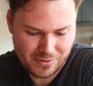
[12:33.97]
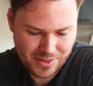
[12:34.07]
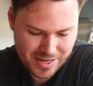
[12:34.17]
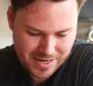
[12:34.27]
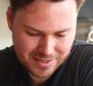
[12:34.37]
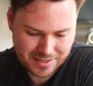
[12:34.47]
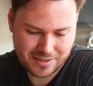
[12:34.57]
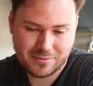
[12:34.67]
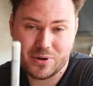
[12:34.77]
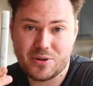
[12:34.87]

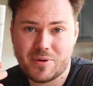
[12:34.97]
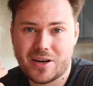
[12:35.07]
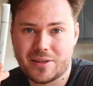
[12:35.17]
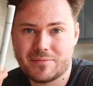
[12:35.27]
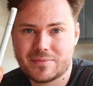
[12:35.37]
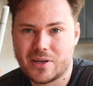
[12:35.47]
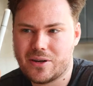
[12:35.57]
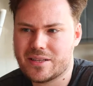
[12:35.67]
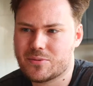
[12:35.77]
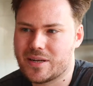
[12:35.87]
These, when you buy them,
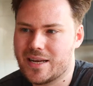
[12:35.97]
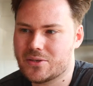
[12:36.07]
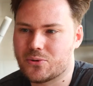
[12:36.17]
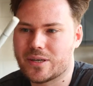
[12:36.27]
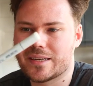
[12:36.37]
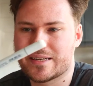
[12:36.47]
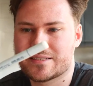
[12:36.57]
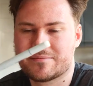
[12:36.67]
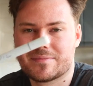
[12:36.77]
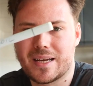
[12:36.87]
this one has oil in
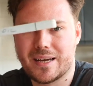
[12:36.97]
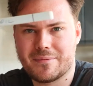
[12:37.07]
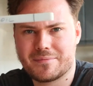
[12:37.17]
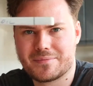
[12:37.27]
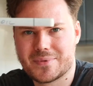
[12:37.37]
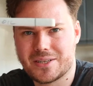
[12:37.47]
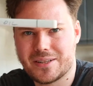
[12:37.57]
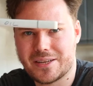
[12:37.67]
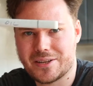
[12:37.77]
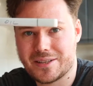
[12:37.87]
it. So there
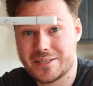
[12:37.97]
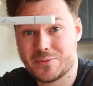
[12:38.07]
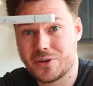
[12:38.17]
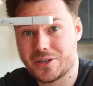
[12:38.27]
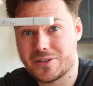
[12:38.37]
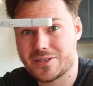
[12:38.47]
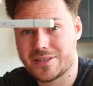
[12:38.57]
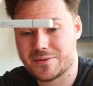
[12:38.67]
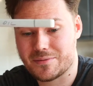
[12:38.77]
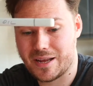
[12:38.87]
you go. This is what I
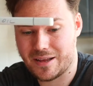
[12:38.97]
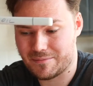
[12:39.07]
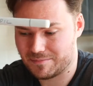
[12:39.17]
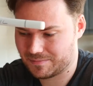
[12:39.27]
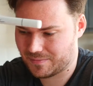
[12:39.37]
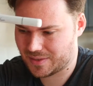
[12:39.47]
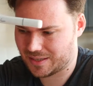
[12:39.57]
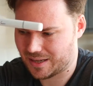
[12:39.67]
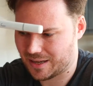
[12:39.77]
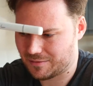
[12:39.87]
use
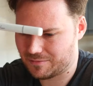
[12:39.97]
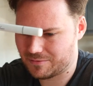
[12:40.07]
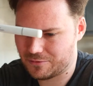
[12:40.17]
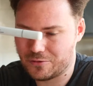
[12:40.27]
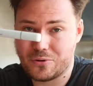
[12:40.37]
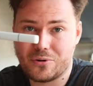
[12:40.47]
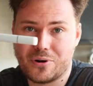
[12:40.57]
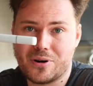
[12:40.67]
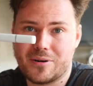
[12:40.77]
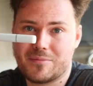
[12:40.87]

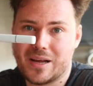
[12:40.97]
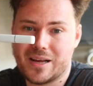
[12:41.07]
for